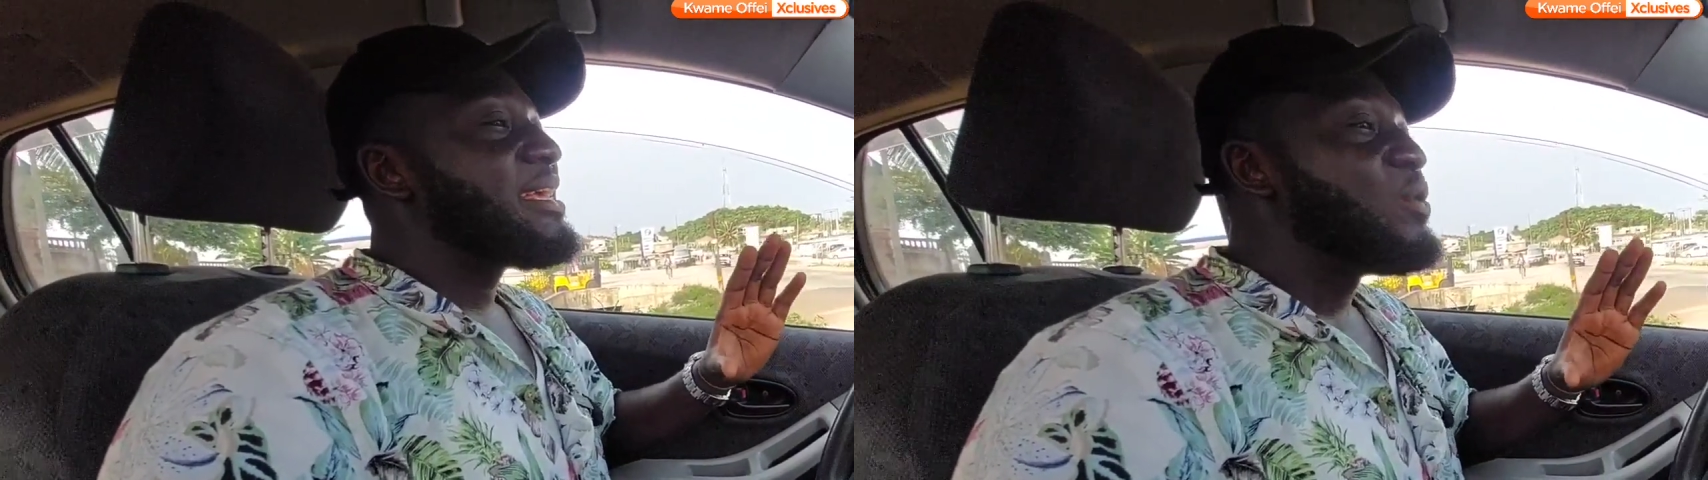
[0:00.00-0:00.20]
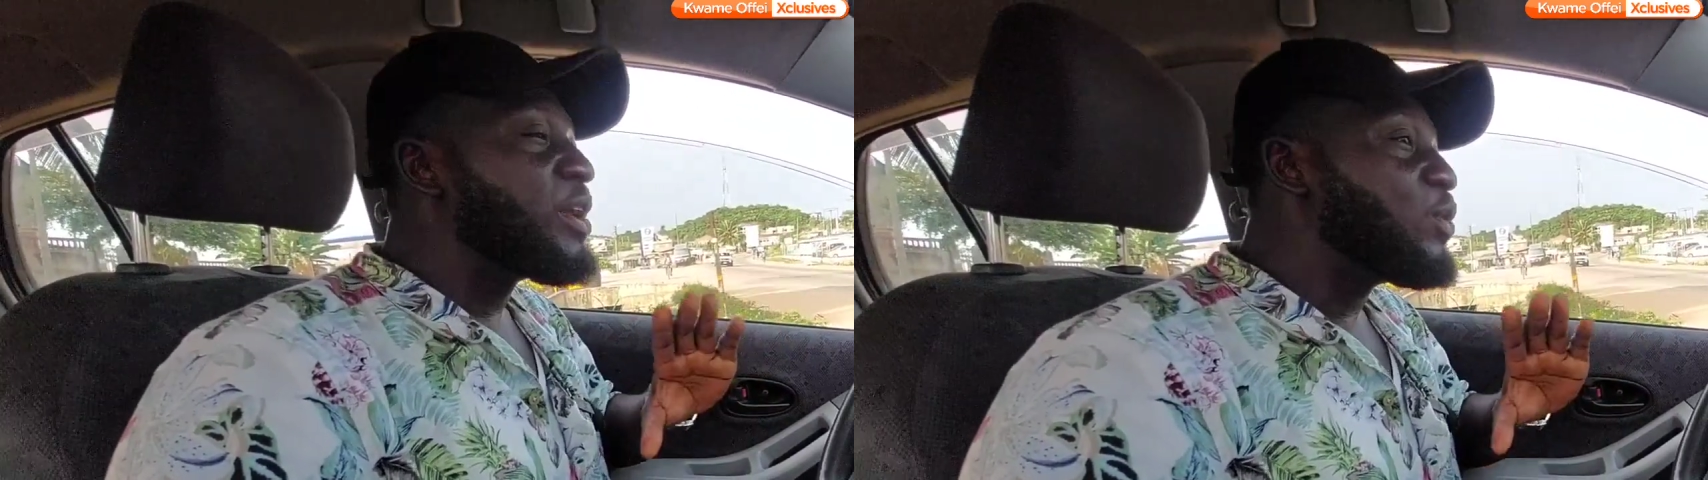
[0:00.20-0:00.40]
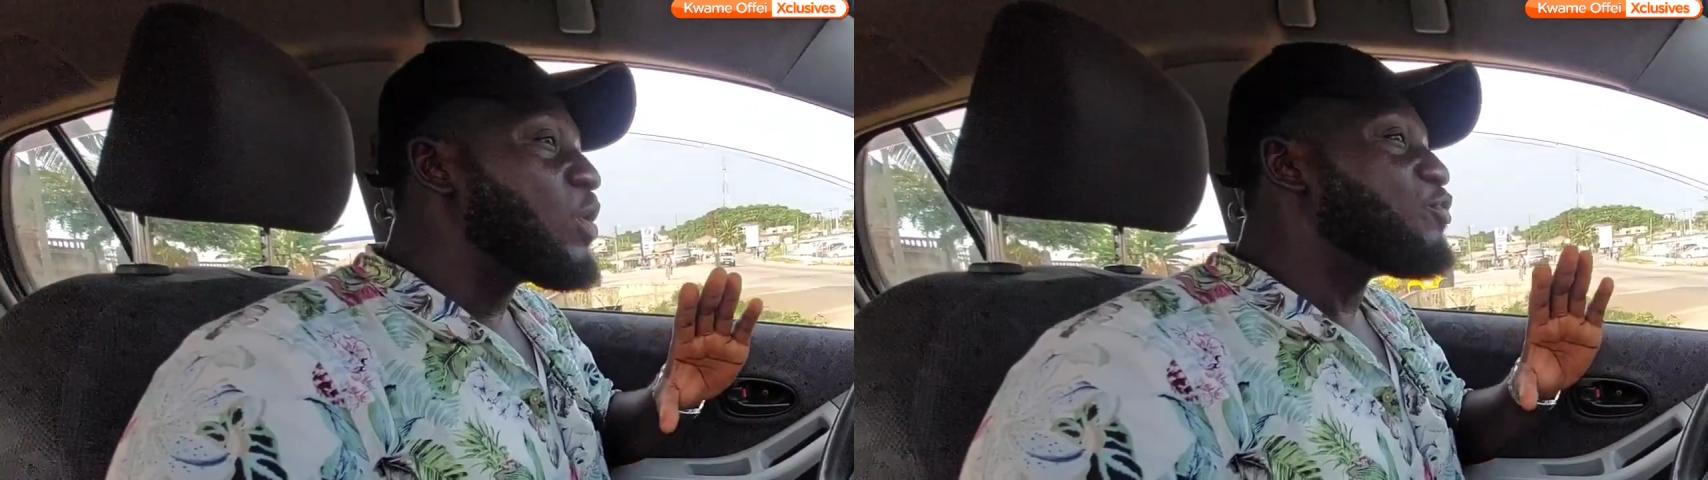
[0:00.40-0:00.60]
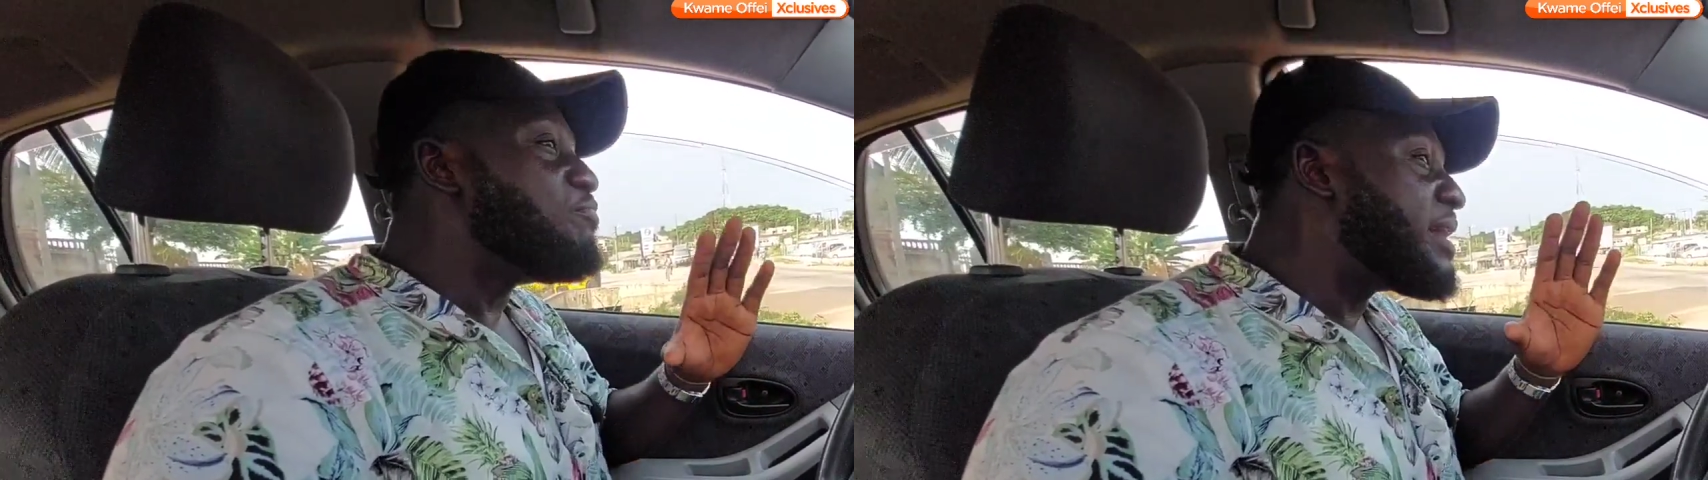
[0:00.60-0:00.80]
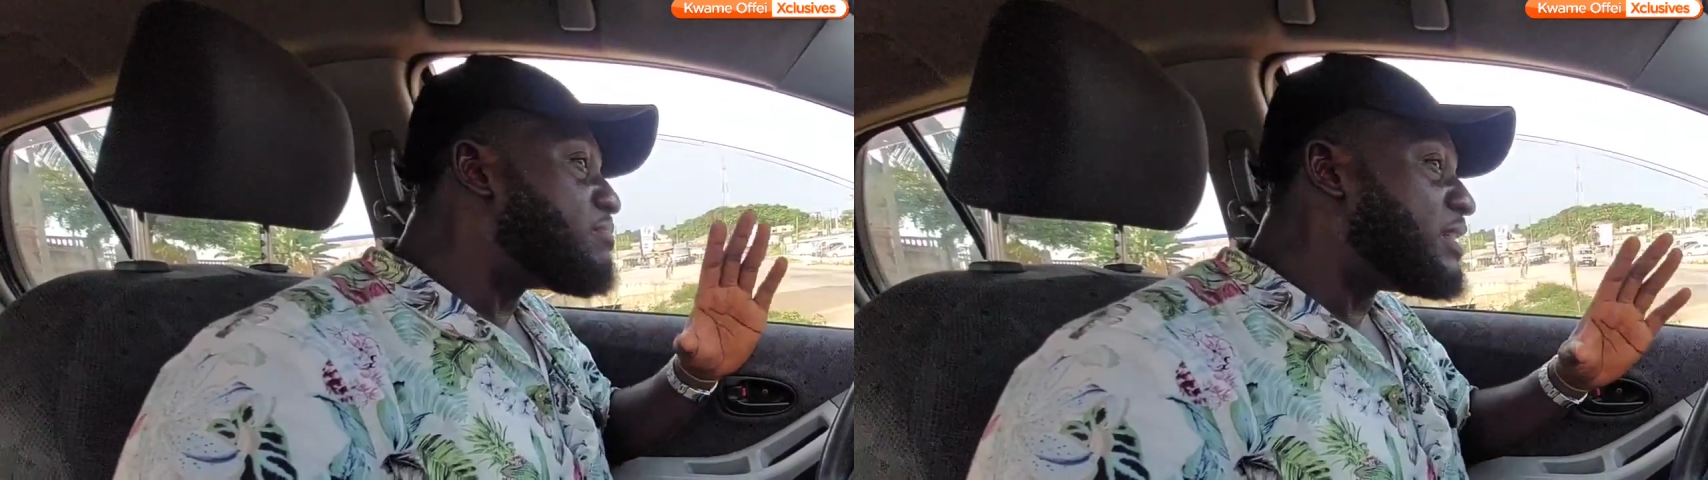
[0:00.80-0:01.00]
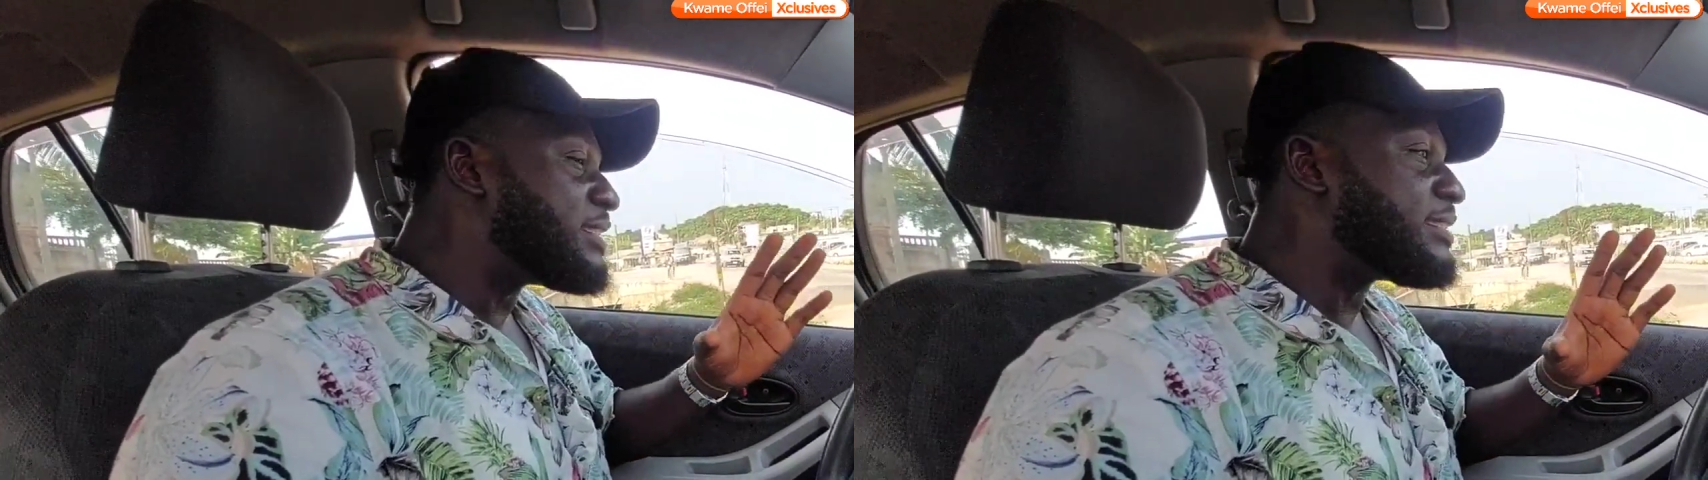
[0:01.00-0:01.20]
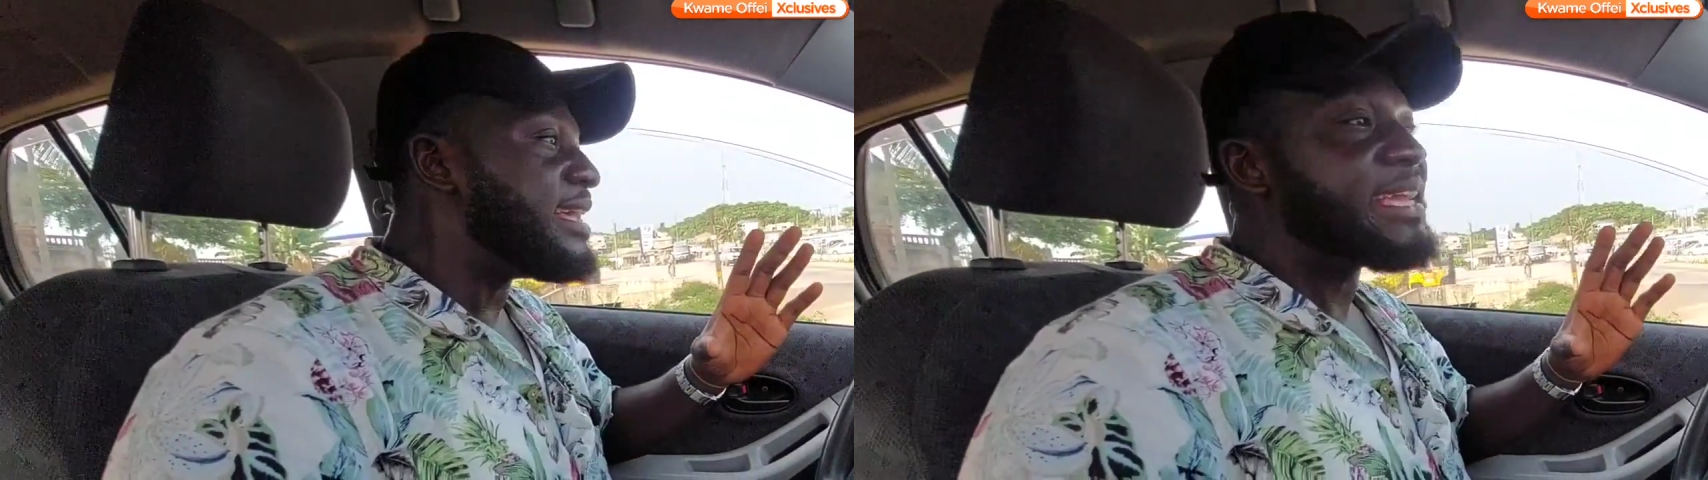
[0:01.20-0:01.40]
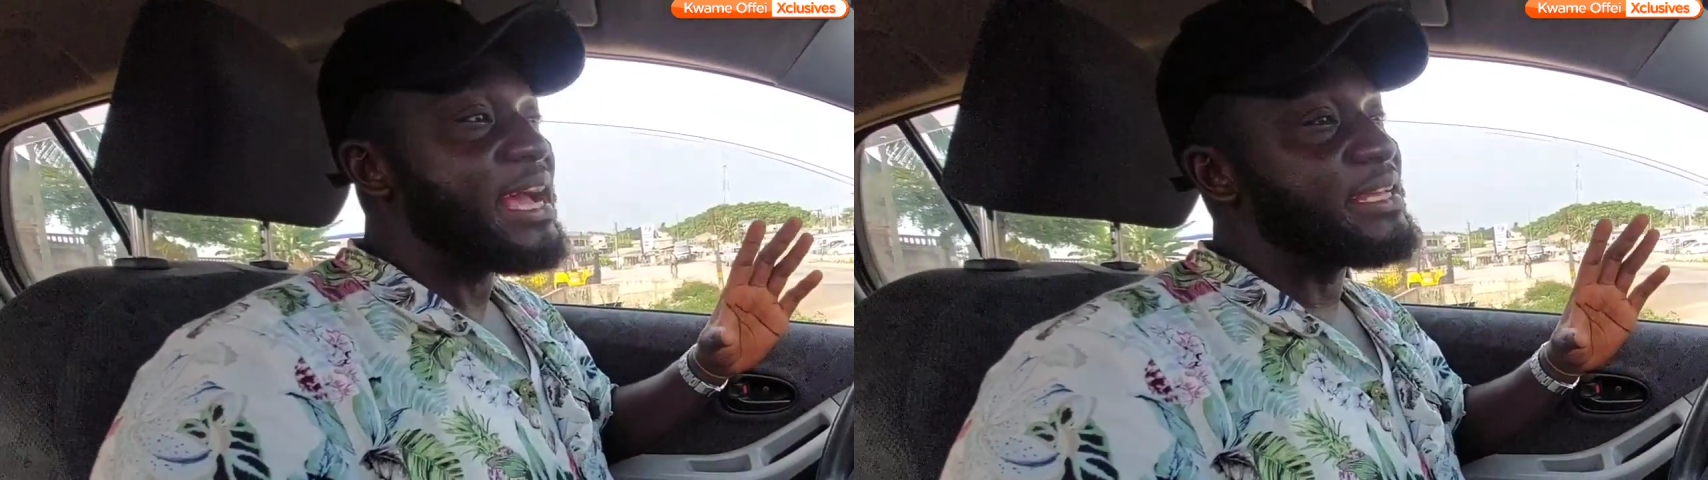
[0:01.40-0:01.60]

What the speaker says: he wouldn't want to make mistake